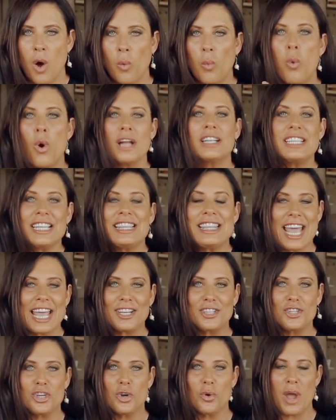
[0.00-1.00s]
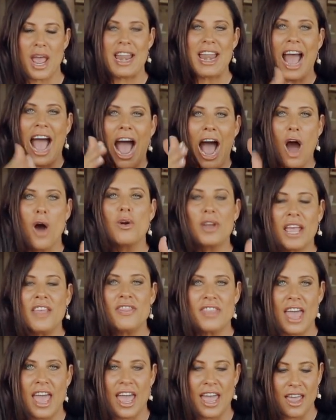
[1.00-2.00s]
What did they do and how can
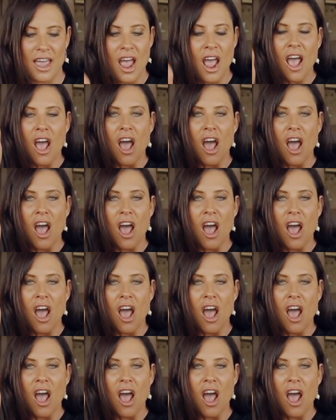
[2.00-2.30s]
they